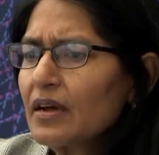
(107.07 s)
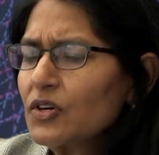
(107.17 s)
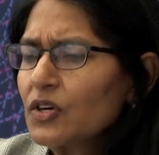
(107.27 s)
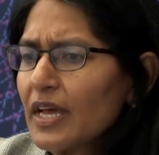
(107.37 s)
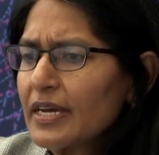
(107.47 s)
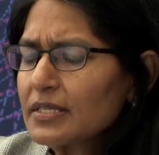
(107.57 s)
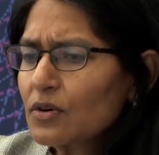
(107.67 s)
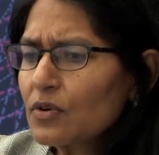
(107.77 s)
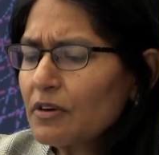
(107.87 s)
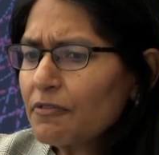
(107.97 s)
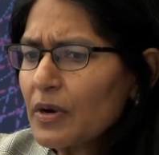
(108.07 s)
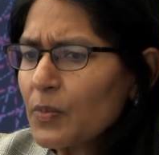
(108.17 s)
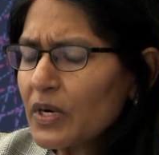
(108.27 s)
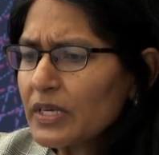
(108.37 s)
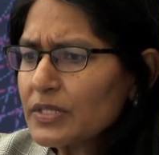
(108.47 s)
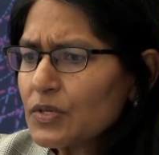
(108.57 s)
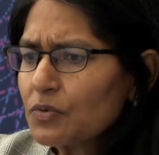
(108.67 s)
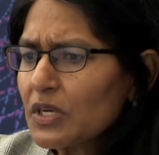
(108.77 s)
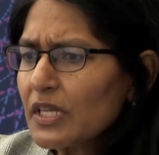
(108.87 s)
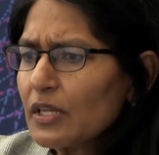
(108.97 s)
underlies the GRADE framework is to
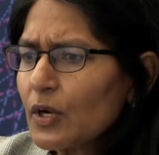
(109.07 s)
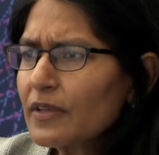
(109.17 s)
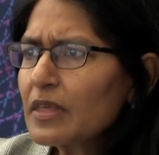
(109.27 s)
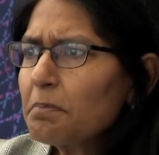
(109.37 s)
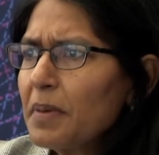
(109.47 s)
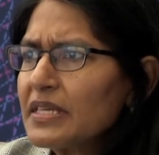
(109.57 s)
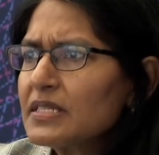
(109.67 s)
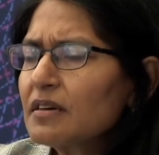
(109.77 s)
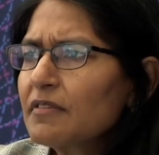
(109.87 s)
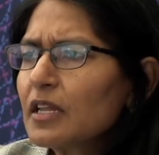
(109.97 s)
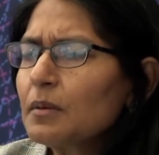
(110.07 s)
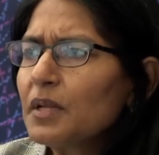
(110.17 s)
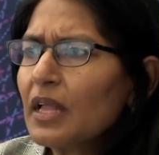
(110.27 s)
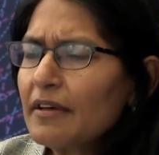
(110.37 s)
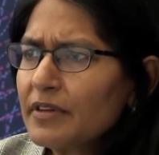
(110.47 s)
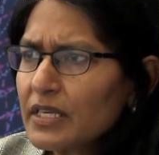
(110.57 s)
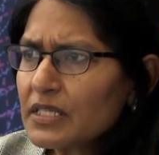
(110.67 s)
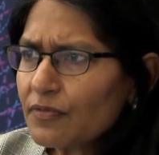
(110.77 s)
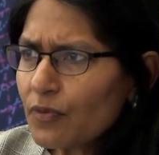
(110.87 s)
really look at the best available evidence